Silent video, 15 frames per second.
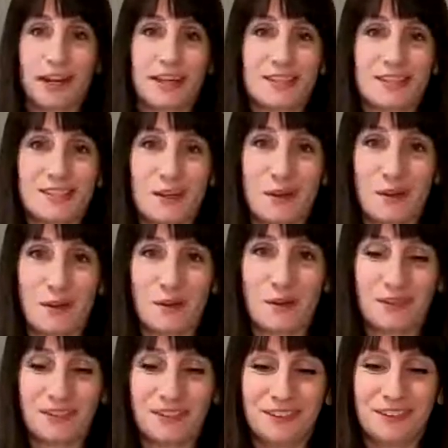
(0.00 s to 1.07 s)
so
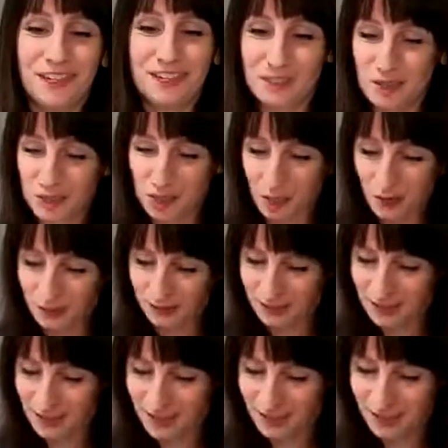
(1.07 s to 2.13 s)
nice
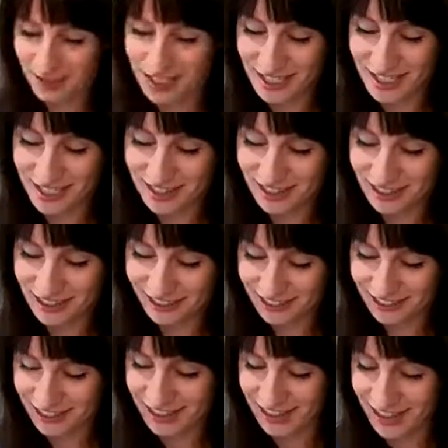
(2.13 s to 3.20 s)
chocolatey treat here.
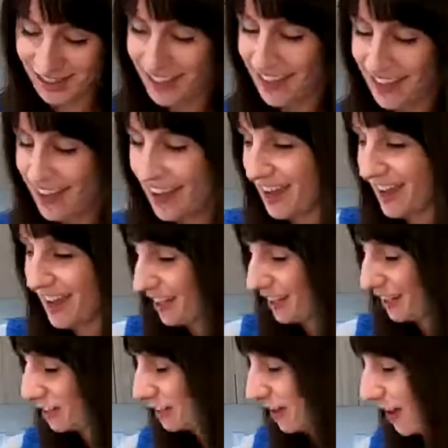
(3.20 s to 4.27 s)

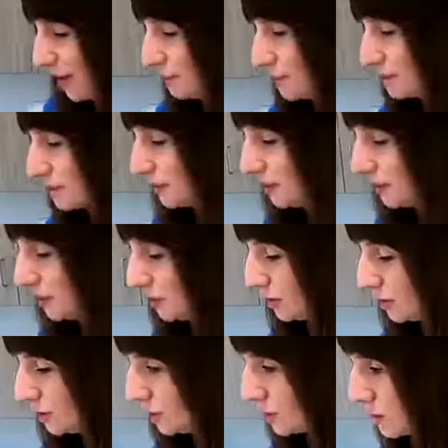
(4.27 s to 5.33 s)
And I'm just going to
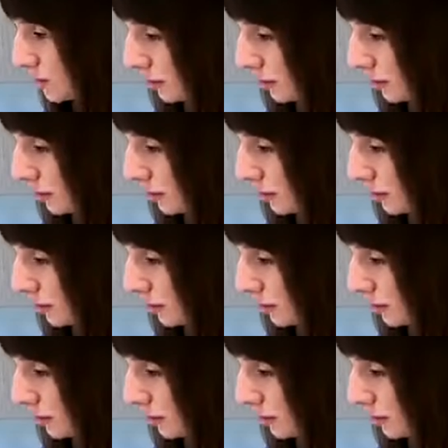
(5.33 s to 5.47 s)
use